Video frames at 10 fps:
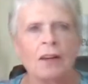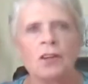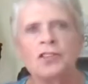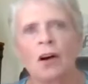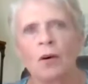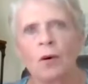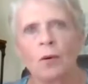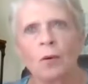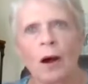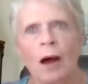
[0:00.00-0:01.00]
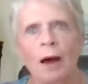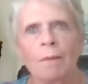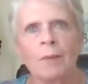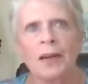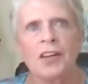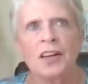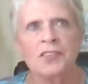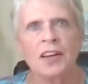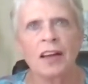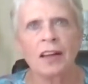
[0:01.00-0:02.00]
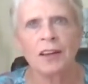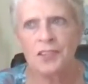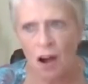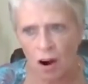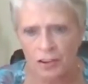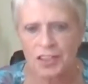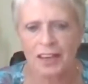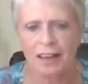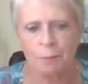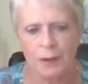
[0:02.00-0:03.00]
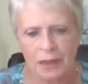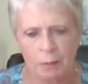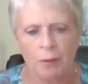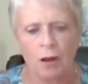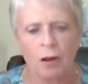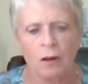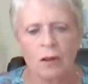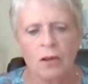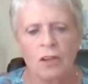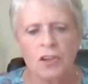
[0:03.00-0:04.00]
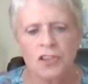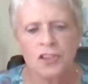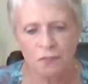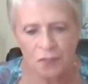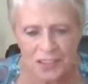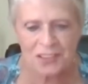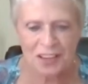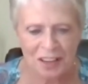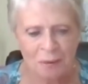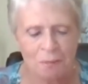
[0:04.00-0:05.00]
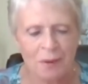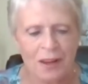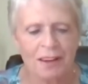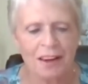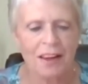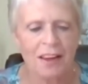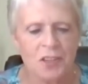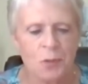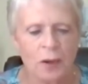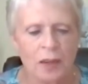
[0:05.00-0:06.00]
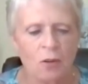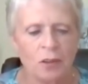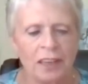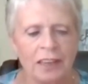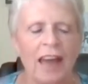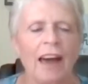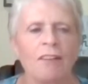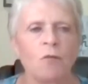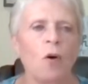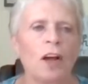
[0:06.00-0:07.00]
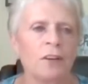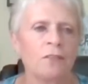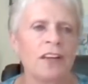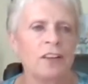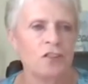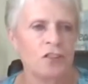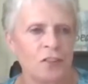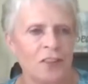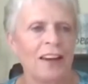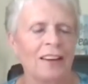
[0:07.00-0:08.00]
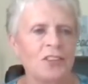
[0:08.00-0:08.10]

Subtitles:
So it is hard to get people to visit because we only can have one of each thing.